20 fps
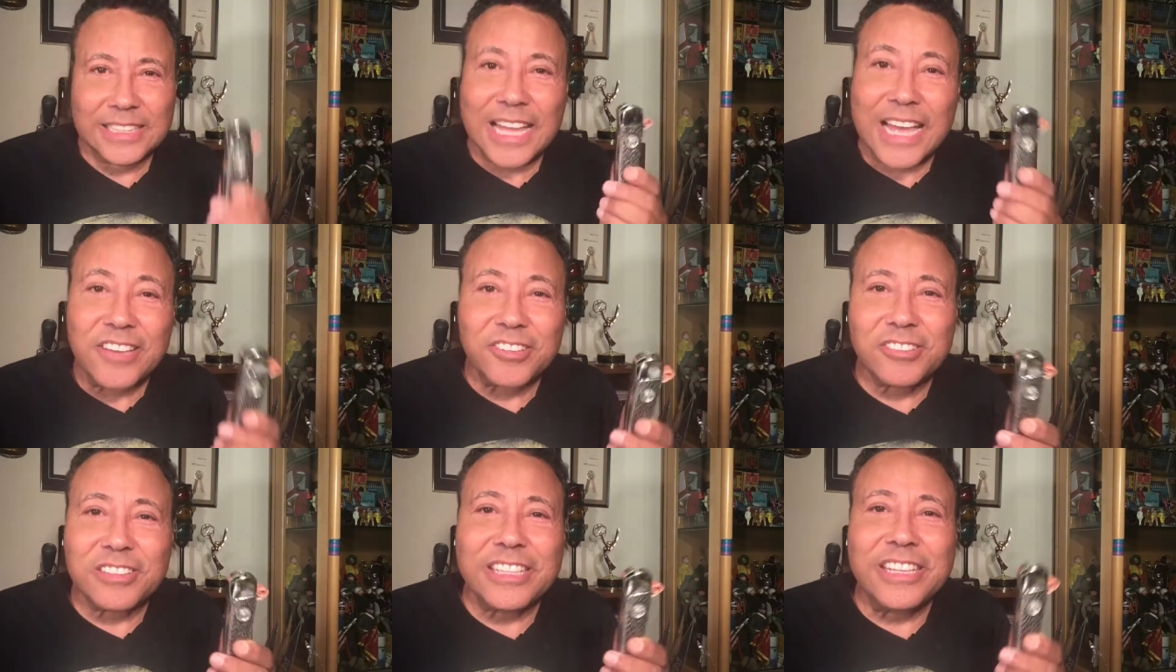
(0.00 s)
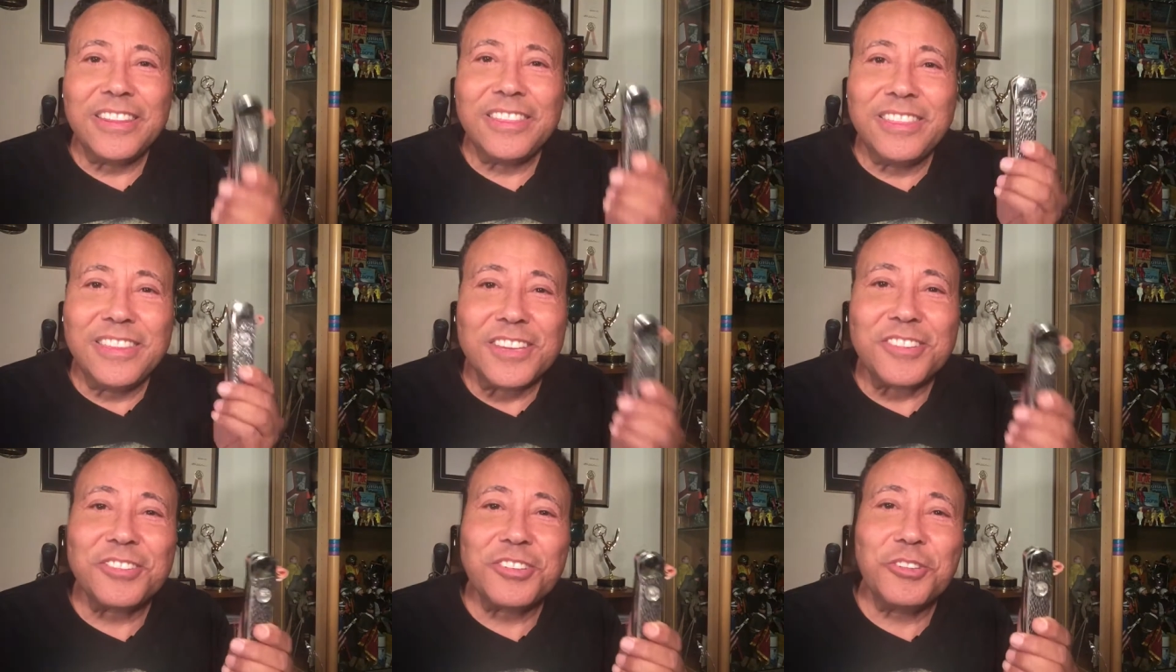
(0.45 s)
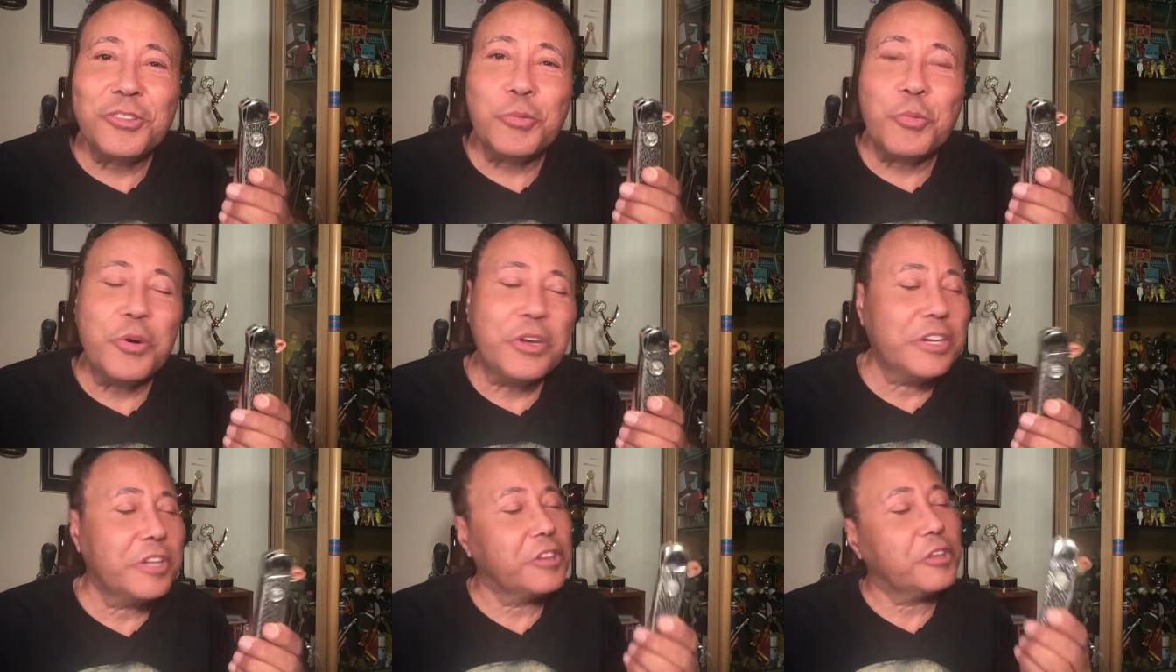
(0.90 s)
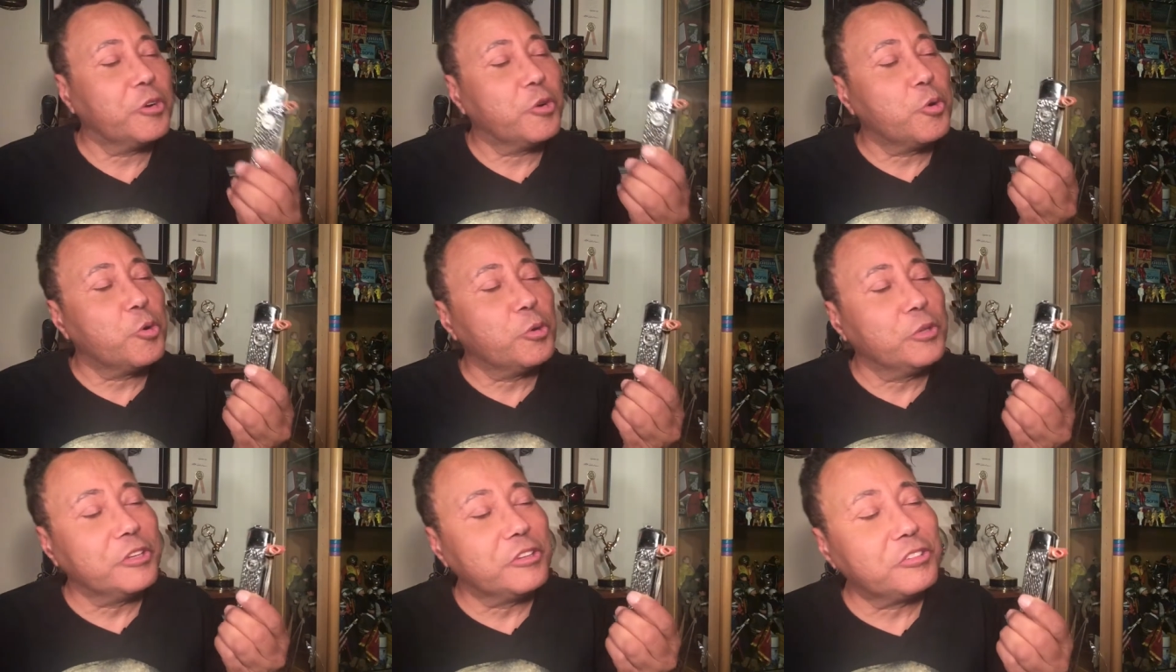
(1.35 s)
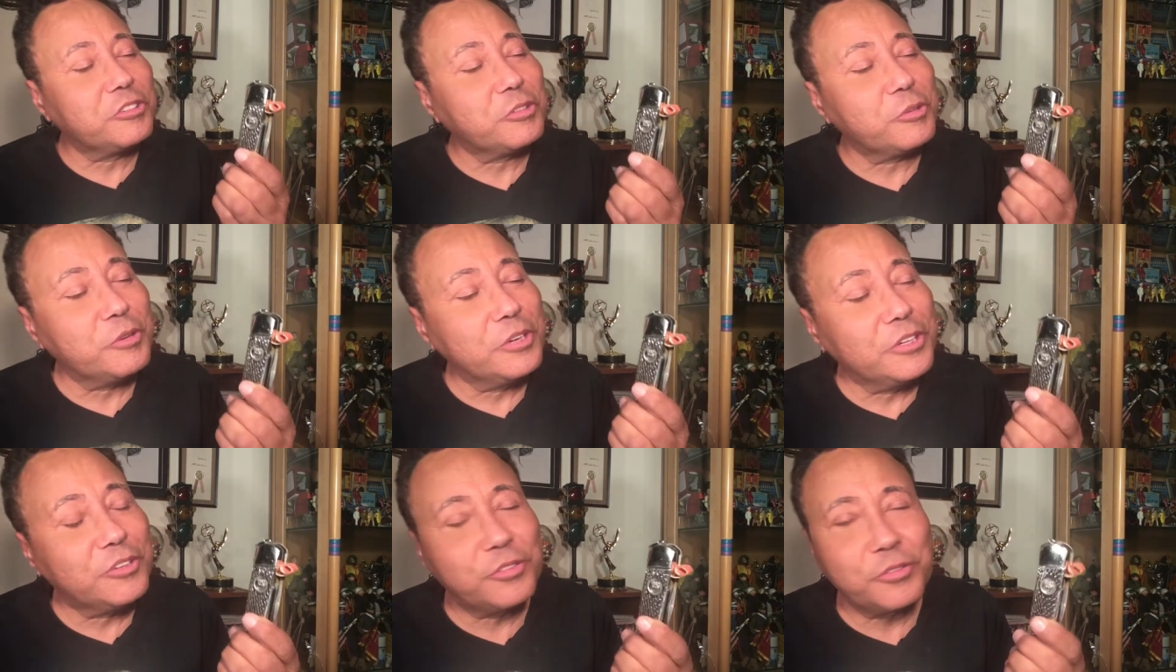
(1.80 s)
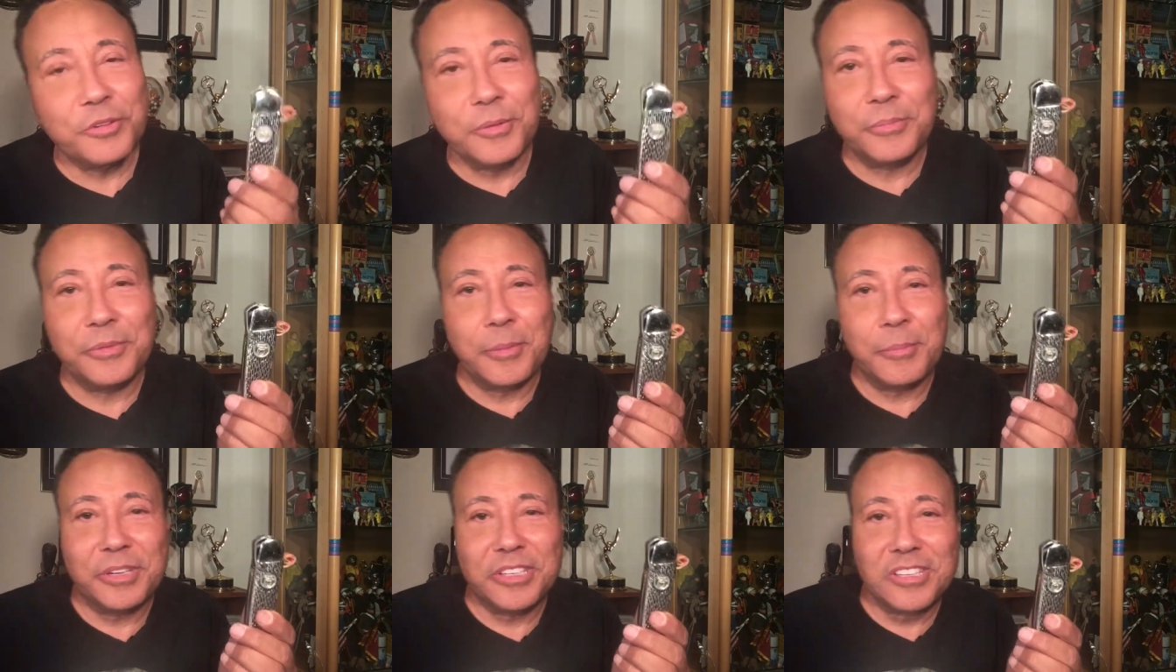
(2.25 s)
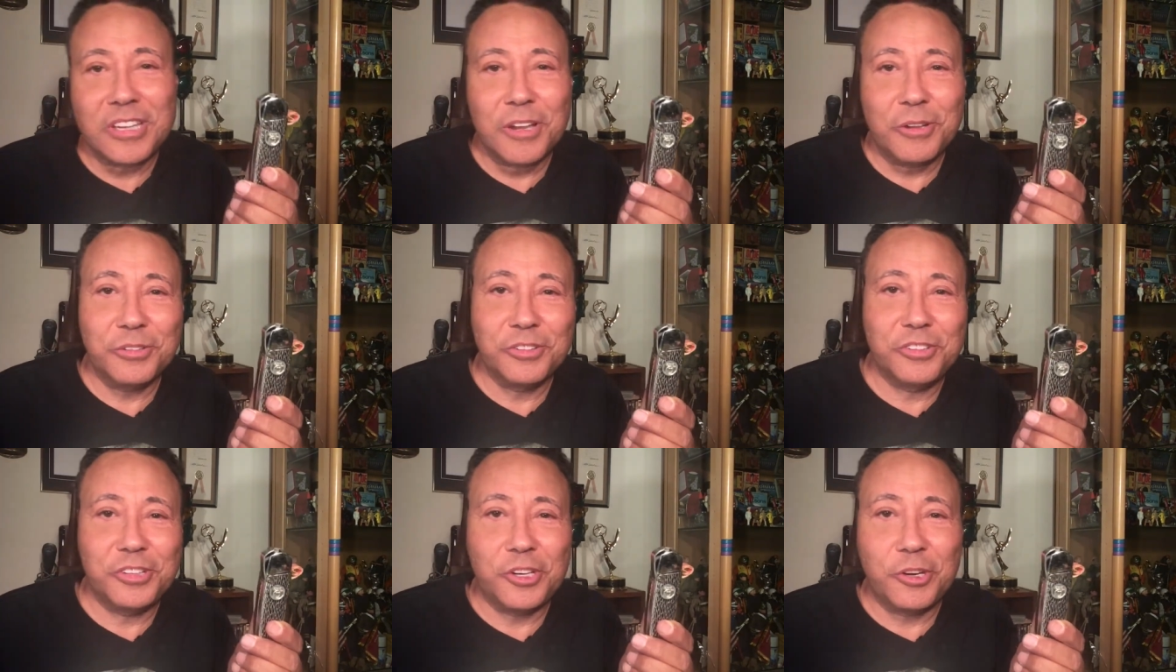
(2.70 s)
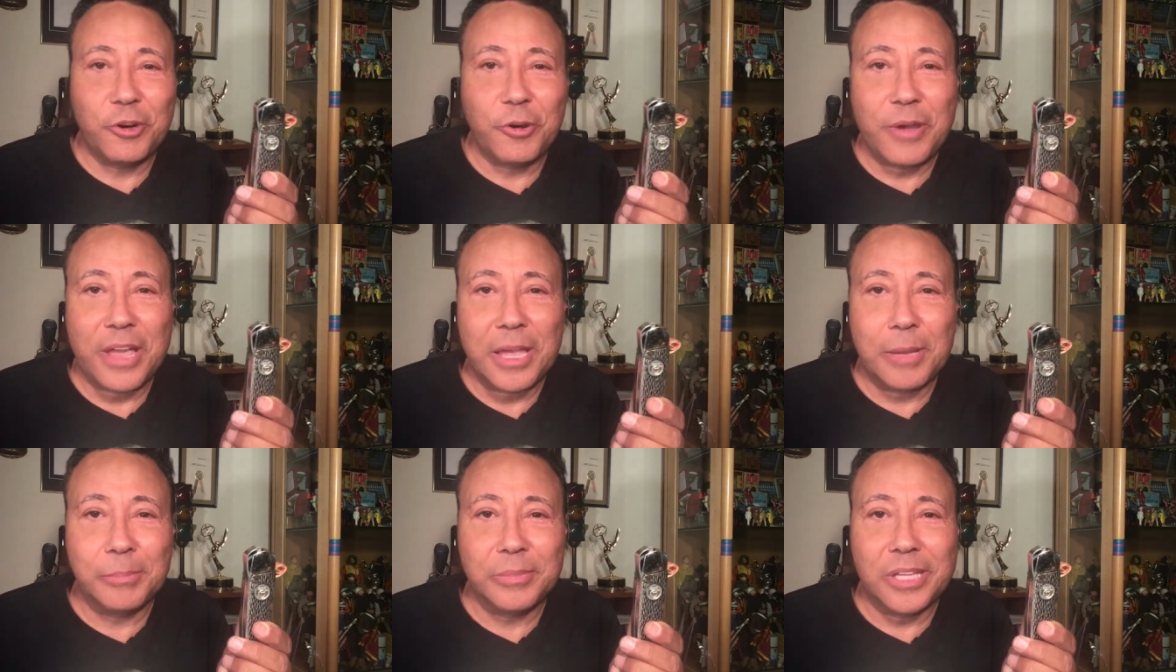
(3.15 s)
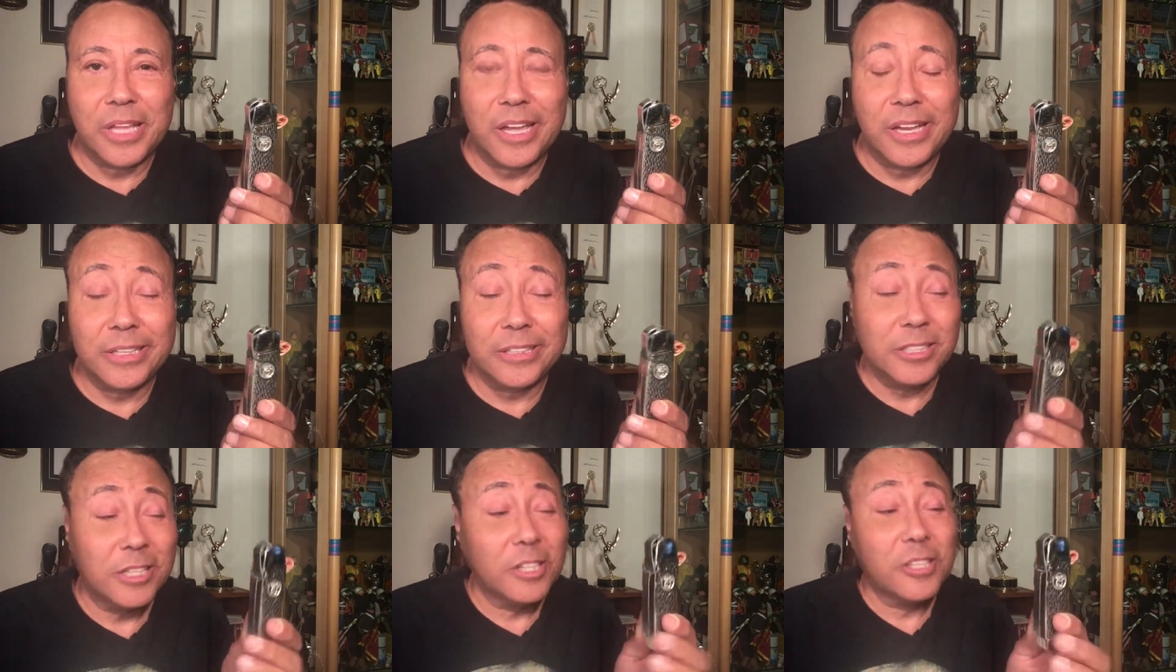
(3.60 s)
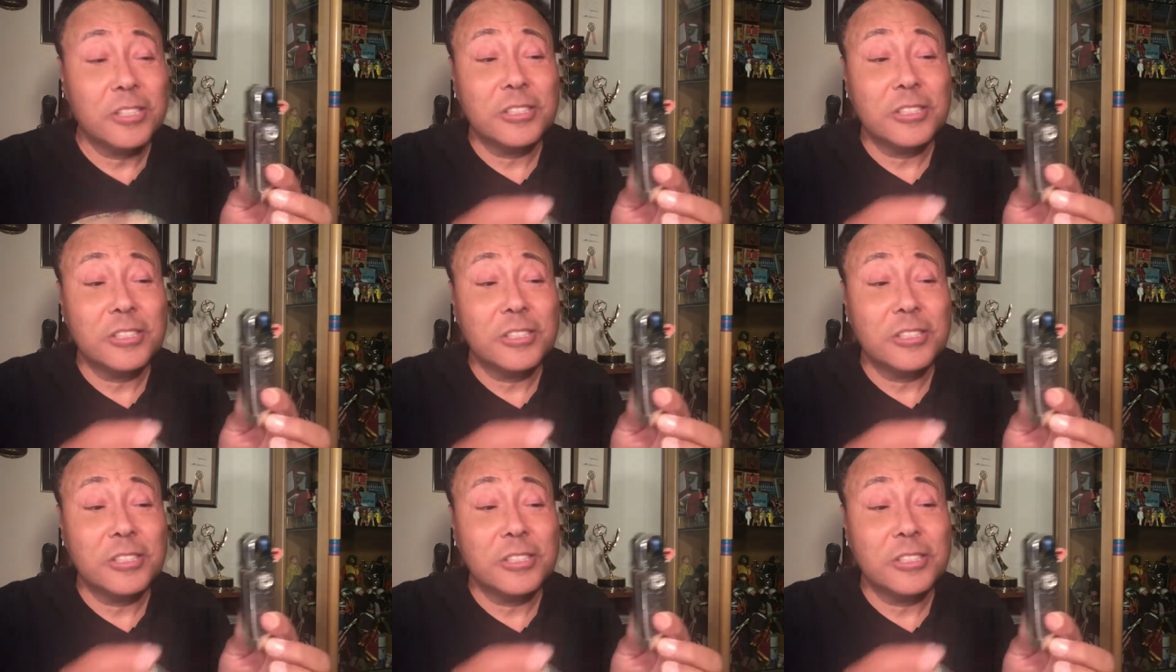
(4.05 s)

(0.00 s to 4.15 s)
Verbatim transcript: Lastly, this is one of the coolest toys from the Mattel Zero M line.